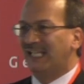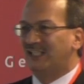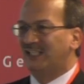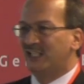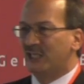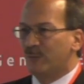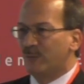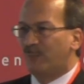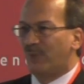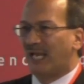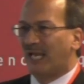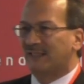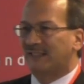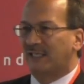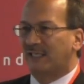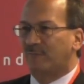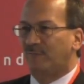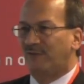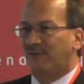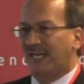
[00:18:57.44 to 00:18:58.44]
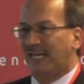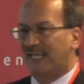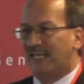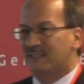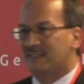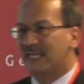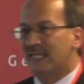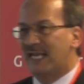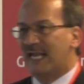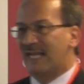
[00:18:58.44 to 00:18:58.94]
and the impact that
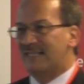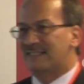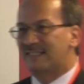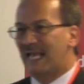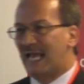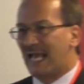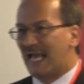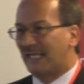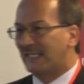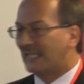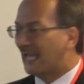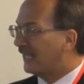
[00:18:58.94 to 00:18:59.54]
Advance has had